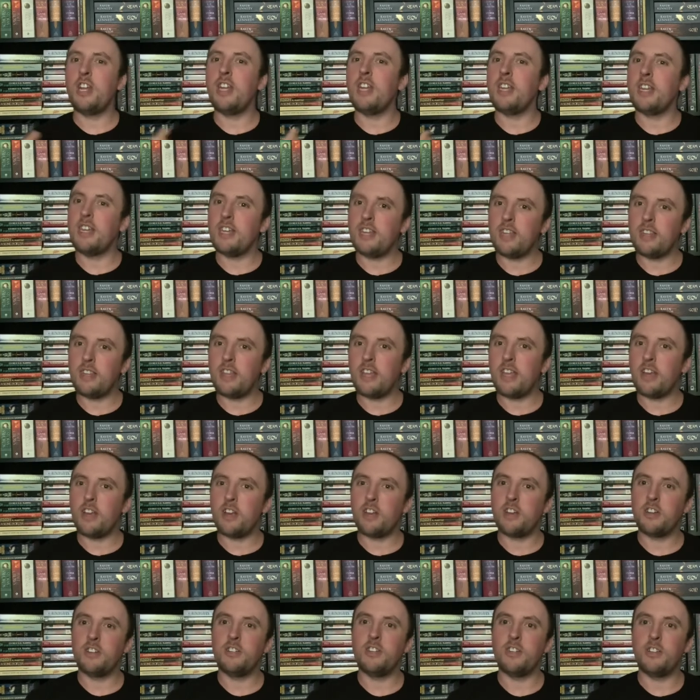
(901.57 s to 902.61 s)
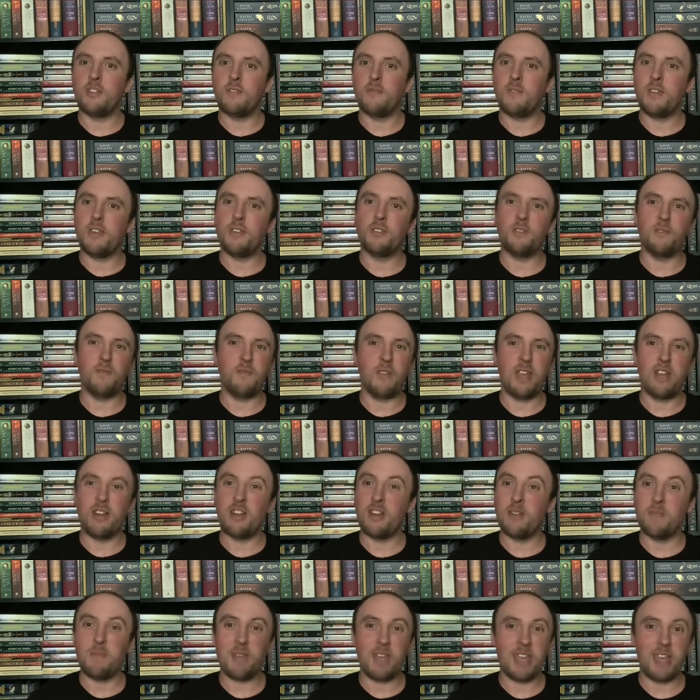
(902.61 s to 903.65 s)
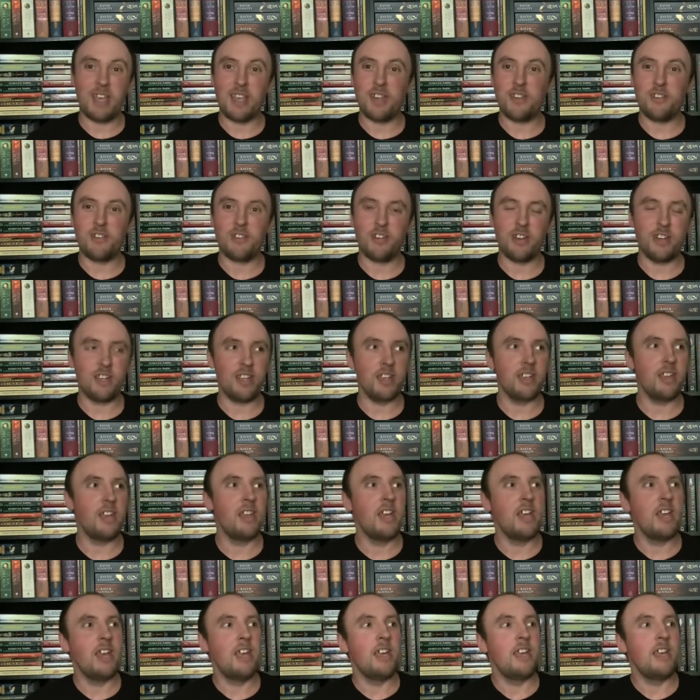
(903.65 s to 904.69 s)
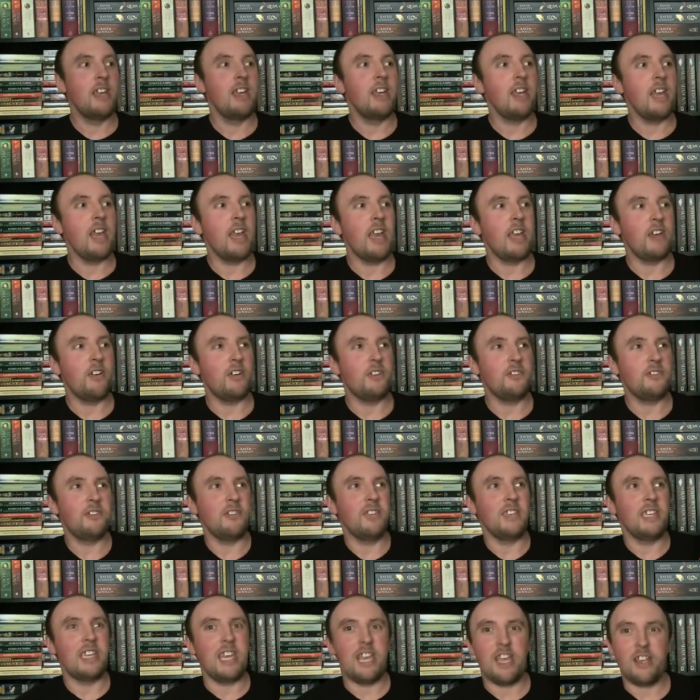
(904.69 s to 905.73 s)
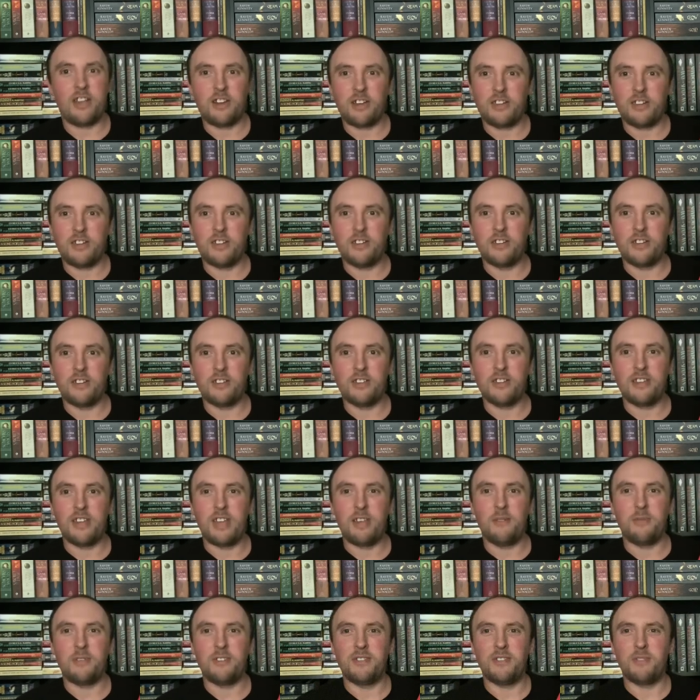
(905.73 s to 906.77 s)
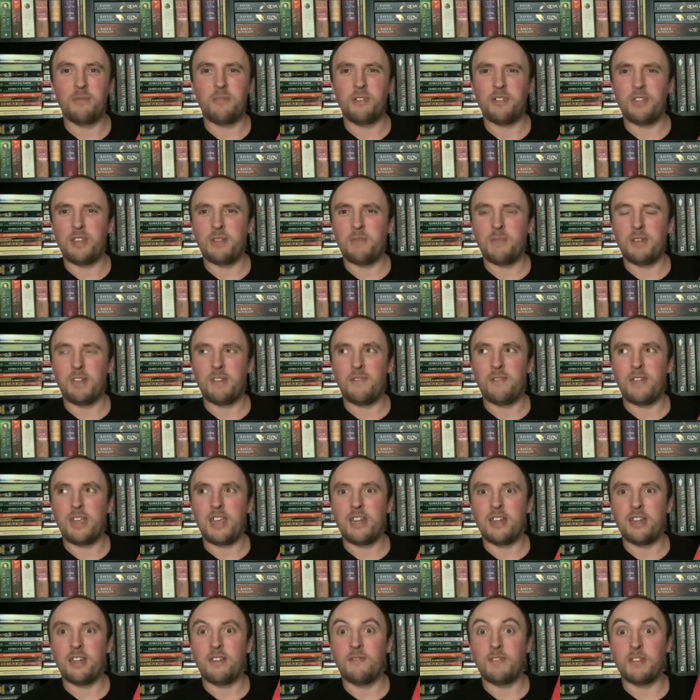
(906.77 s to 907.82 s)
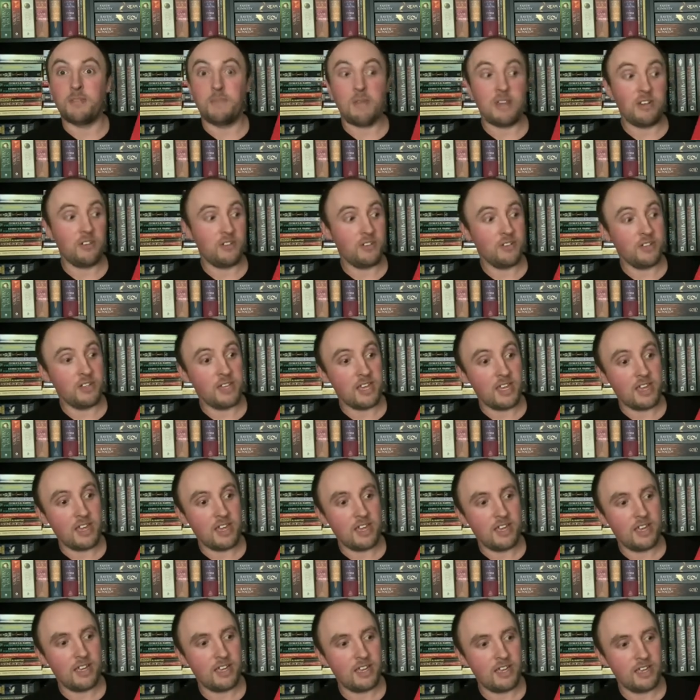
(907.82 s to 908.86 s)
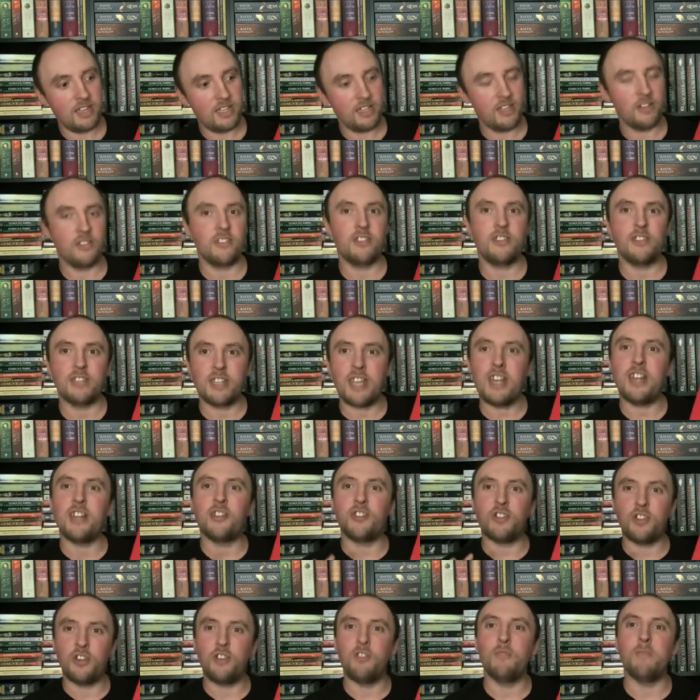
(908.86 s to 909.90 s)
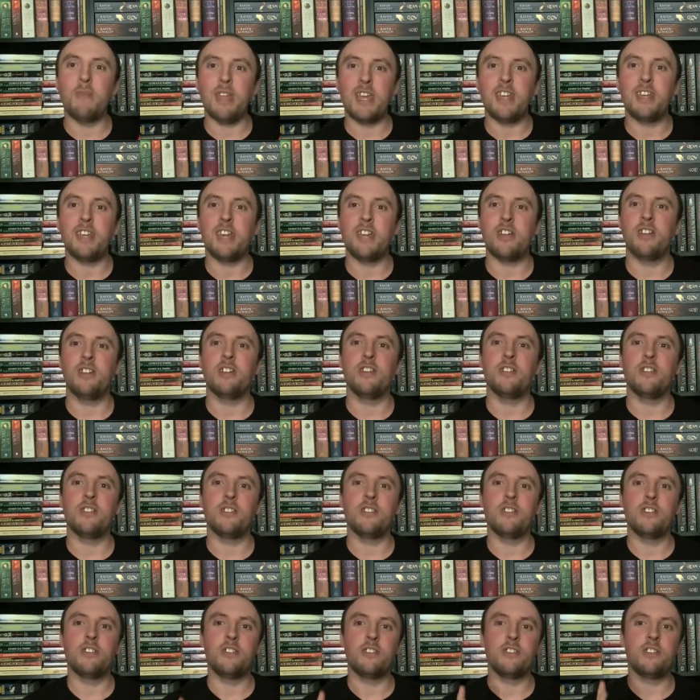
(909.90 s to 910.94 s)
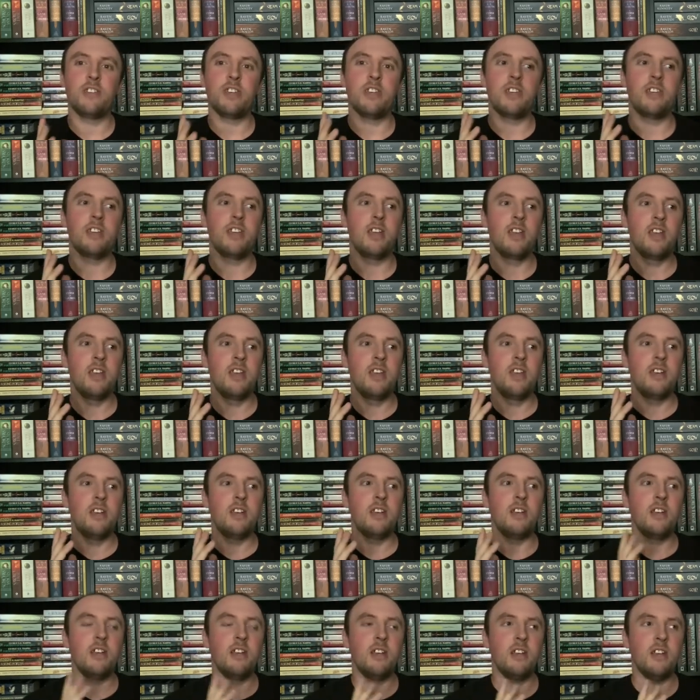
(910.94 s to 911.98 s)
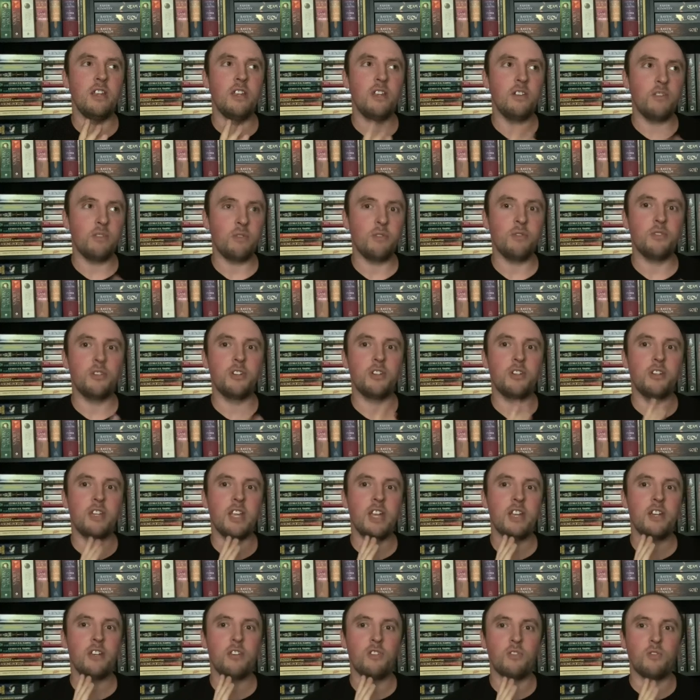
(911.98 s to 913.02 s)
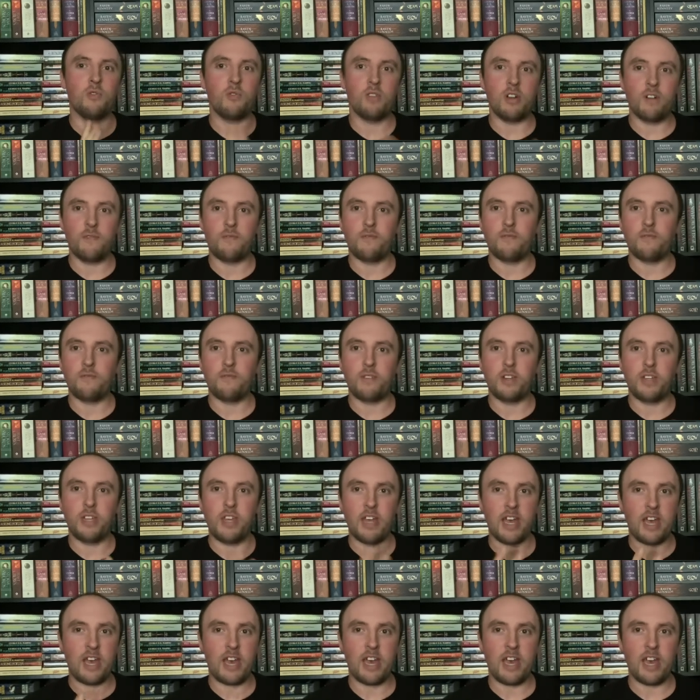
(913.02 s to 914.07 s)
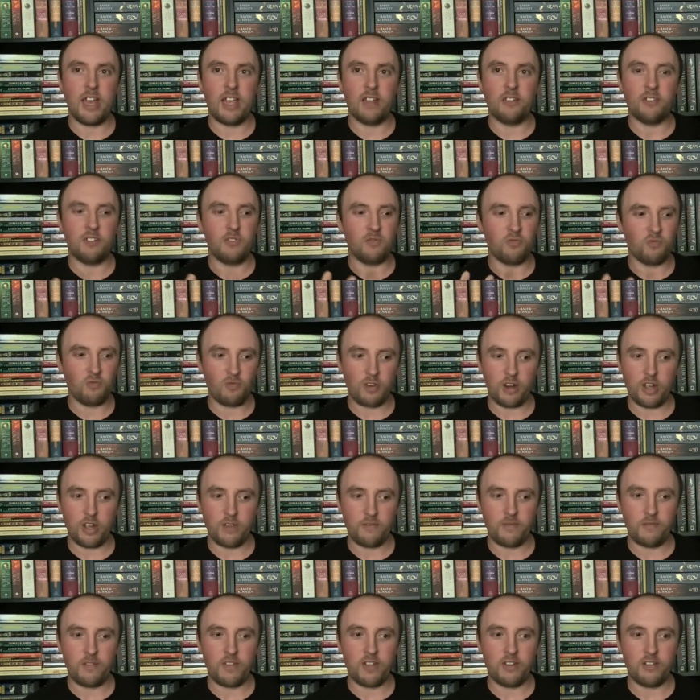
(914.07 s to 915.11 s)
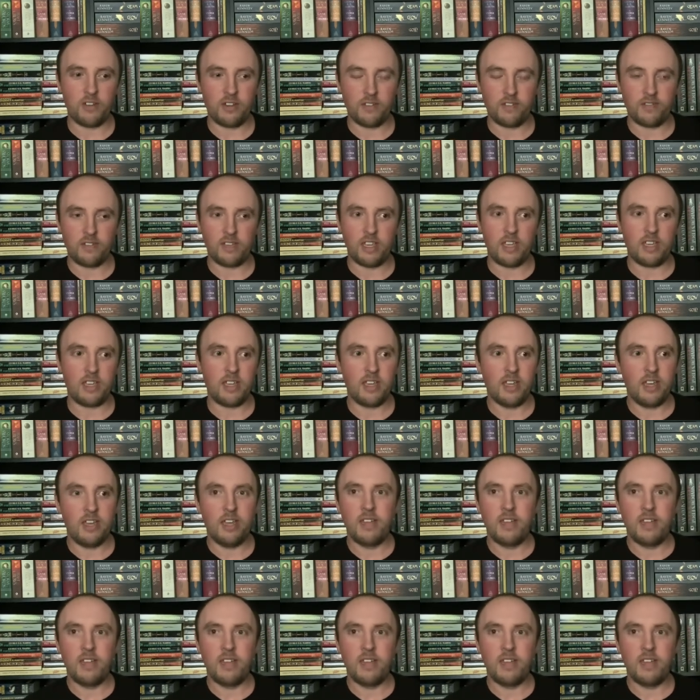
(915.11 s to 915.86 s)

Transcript: to get there just feels very meandering. And also the characters I wasn't really a big fan of, especially there's there's kind of two main characters. There's like an, an older kind of gruff guy, just rough and just like